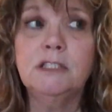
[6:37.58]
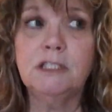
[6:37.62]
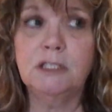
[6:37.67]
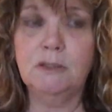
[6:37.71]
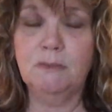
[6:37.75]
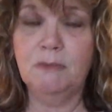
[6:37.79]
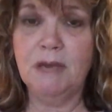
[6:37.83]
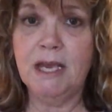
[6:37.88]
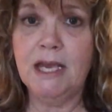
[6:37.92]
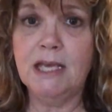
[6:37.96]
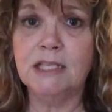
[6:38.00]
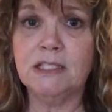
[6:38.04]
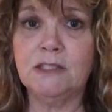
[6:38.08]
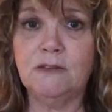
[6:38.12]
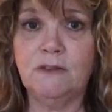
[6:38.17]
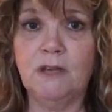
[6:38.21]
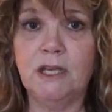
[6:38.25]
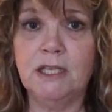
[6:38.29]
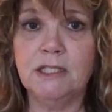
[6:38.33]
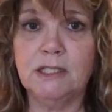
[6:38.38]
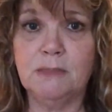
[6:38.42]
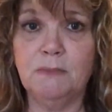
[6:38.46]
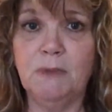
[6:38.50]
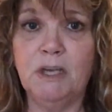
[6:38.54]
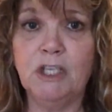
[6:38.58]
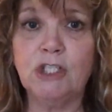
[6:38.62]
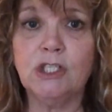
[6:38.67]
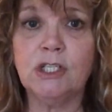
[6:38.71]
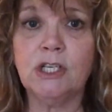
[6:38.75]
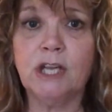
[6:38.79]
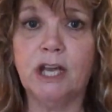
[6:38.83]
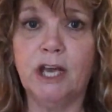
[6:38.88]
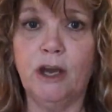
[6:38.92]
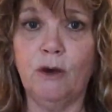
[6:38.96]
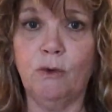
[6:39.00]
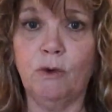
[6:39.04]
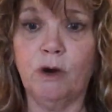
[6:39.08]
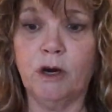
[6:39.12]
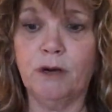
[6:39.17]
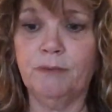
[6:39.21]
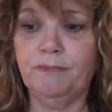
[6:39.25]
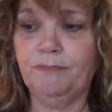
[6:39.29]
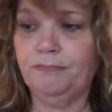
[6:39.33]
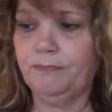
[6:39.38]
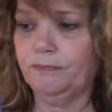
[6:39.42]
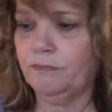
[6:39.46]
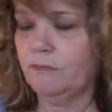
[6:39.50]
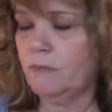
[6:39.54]
to me, it's, it's much slower.
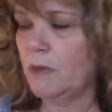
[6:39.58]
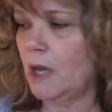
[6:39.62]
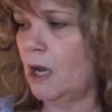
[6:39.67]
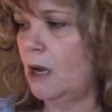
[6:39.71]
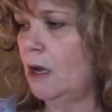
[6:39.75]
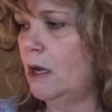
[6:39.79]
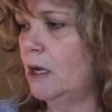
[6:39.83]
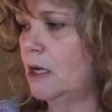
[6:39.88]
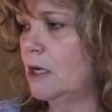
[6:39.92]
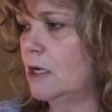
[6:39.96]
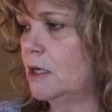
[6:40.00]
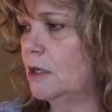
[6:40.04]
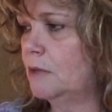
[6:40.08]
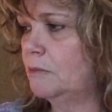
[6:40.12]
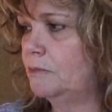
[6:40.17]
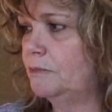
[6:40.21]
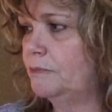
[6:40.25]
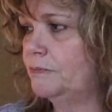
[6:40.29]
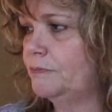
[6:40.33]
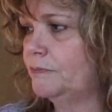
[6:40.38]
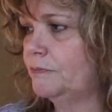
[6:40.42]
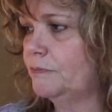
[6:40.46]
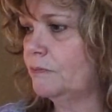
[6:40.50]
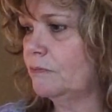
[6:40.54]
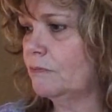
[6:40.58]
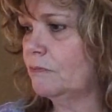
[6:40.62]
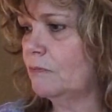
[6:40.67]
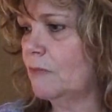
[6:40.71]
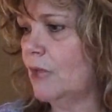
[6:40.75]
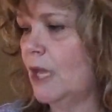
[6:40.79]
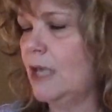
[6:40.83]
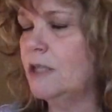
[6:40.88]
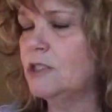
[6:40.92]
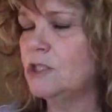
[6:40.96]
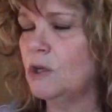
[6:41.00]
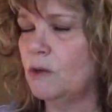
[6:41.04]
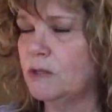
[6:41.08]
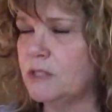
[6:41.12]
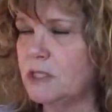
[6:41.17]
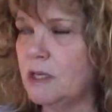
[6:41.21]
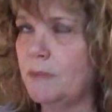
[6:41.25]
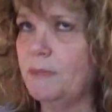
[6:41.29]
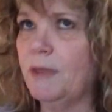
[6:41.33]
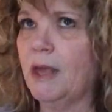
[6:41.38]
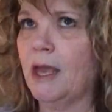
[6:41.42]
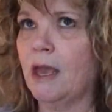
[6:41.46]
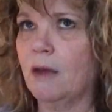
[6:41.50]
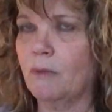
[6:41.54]
Um, and so it's
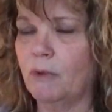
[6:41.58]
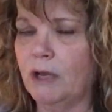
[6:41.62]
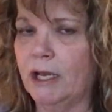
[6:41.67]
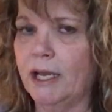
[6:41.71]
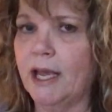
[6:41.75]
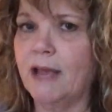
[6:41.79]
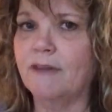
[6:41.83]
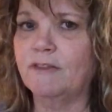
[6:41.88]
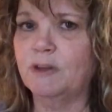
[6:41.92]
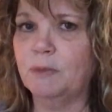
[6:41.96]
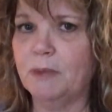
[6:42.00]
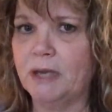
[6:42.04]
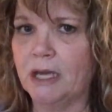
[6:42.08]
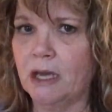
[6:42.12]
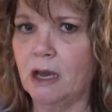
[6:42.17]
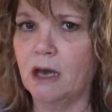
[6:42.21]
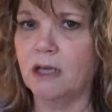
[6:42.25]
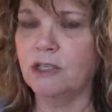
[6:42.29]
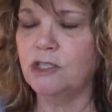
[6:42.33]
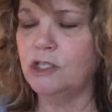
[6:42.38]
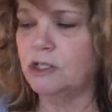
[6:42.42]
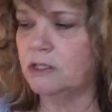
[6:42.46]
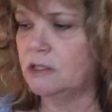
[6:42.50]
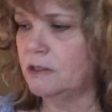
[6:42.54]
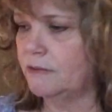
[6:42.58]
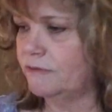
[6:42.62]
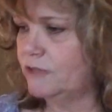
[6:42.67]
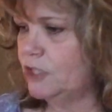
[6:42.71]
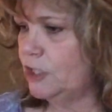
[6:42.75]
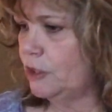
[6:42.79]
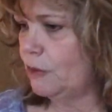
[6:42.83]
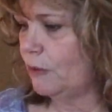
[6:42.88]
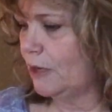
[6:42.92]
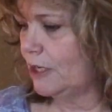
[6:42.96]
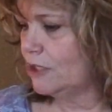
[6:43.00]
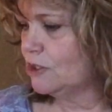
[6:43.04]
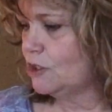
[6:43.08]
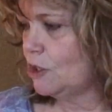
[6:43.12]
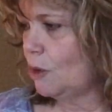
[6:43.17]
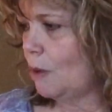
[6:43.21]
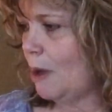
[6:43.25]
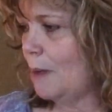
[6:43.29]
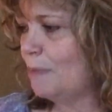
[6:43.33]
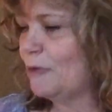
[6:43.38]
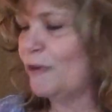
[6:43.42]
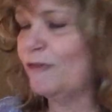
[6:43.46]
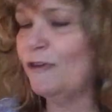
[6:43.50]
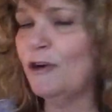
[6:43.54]
something I really have to be conscious of doing. So
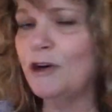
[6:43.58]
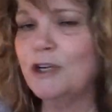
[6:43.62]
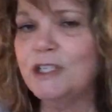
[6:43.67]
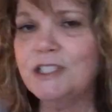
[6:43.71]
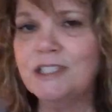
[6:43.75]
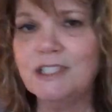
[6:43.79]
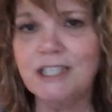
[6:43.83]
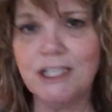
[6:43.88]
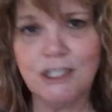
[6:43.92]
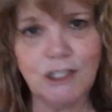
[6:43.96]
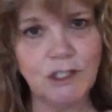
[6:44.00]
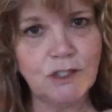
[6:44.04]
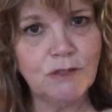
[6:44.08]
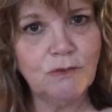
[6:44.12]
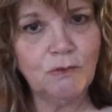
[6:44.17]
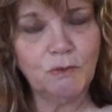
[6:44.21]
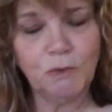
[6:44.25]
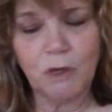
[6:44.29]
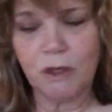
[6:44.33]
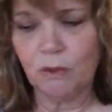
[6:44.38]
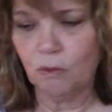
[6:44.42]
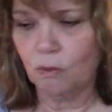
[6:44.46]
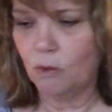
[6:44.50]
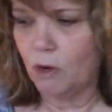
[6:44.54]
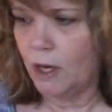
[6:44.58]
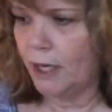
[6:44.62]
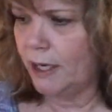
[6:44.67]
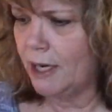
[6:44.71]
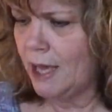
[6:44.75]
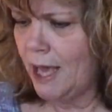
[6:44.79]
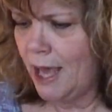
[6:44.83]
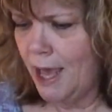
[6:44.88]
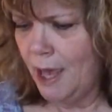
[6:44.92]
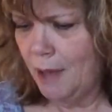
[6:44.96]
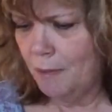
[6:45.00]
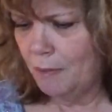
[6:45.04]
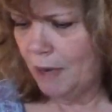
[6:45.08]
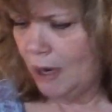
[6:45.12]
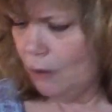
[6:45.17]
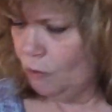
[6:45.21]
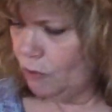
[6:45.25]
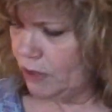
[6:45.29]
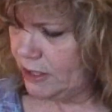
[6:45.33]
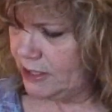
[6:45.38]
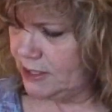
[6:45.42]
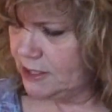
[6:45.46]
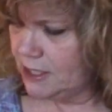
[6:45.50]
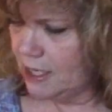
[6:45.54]
I prefer to stitch with one, but I
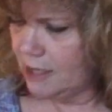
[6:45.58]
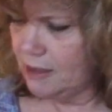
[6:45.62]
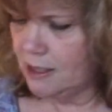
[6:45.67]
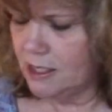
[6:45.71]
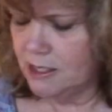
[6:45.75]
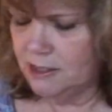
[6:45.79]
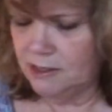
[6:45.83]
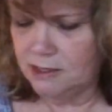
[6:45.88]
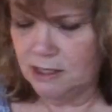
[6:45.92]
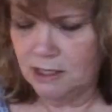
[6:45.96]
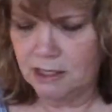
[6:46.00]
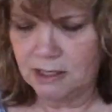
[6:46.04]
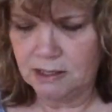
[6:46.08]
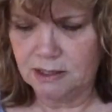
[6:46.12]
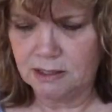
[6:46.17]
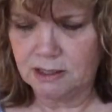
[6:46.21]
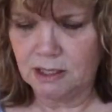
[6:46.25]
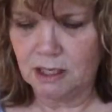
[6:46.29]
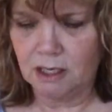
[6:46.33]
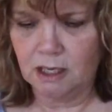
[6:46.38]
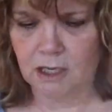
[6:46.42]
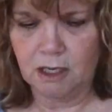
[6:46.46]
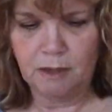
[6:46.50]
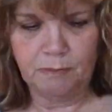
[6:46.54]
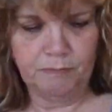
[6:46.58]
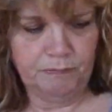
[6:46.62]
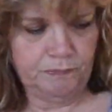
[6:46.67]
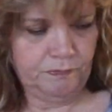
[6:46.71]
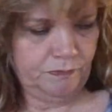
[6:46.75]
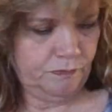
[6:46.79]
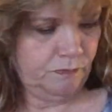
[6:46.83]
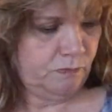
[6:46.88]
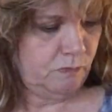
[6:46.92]
want to say this is, um,